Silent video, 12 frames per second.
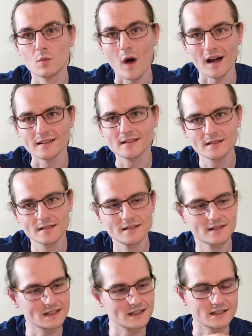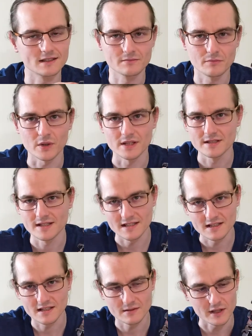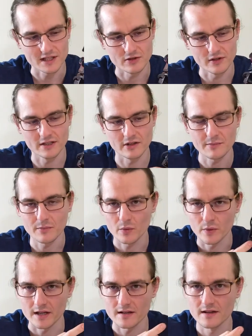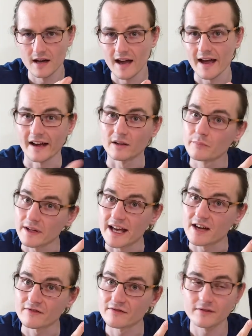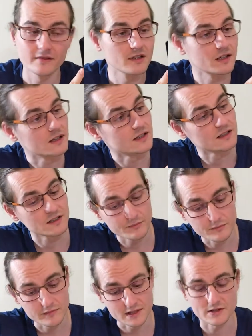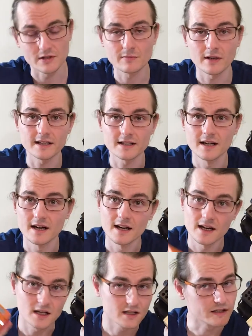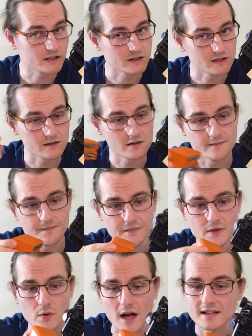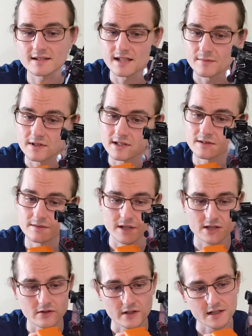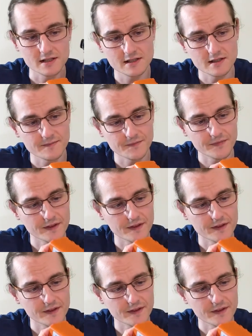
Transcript: one printed battery grip with NPF battery plate. To accept these batteries